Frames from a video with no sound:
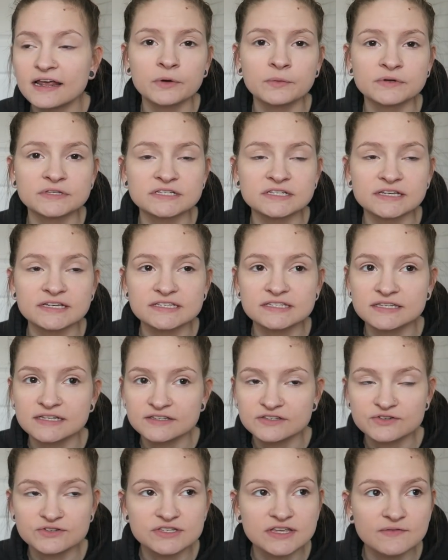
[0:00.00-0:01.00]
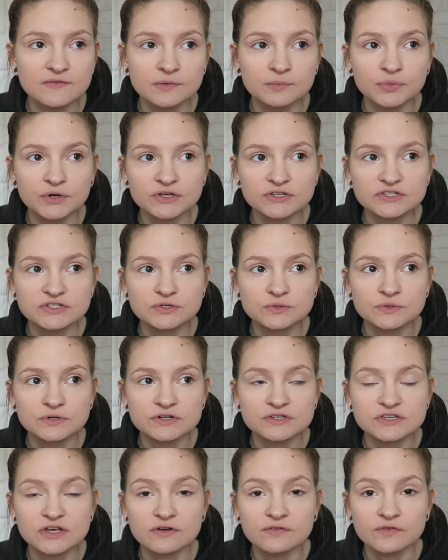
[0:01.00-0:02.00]
we went to like 6 or 7
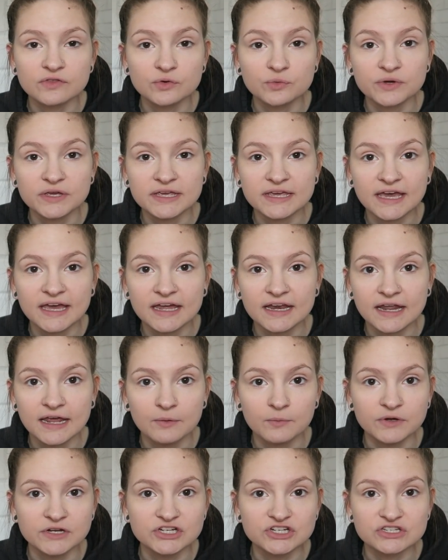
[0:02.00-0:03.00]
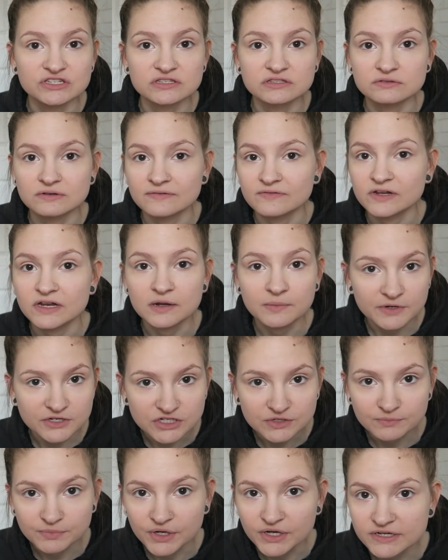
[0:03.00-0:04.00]
bookstores over the weekend and we just thrifted a
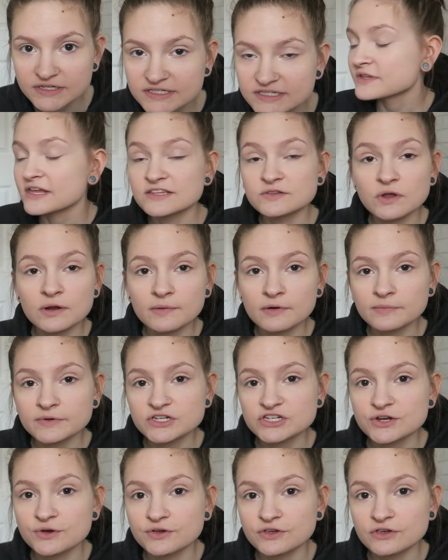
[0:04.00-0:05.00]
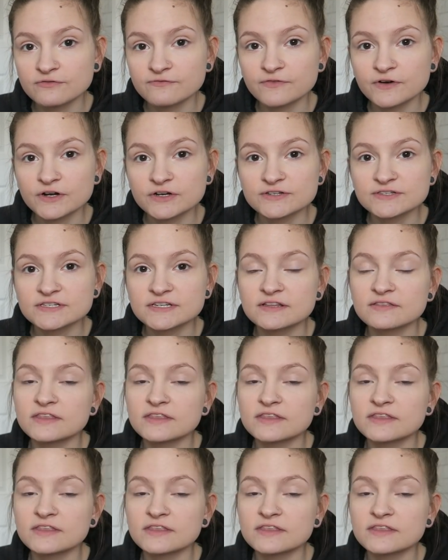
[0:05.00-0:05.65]
bunch of books. So that's what I'm gonna be showing you first.